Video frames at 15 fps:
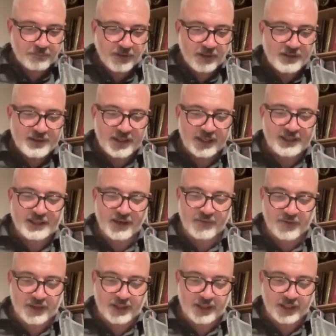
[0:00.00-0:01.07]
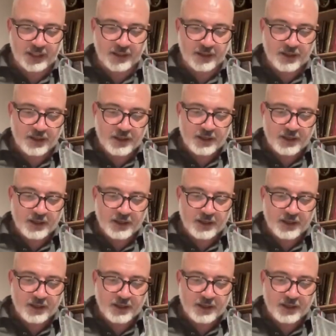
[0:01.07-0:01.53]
There is definitely a